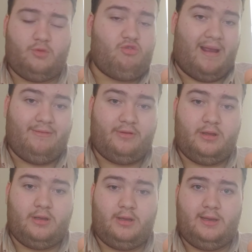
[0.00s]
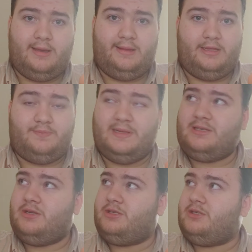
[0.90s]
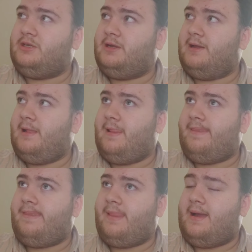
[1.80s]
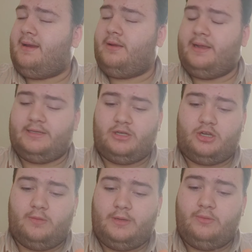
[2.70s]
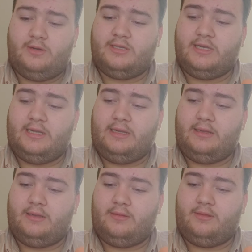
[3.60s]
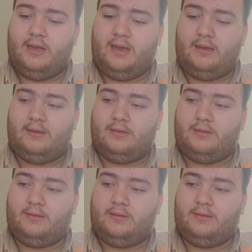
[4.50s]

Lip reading: craft, this business, and it's a community that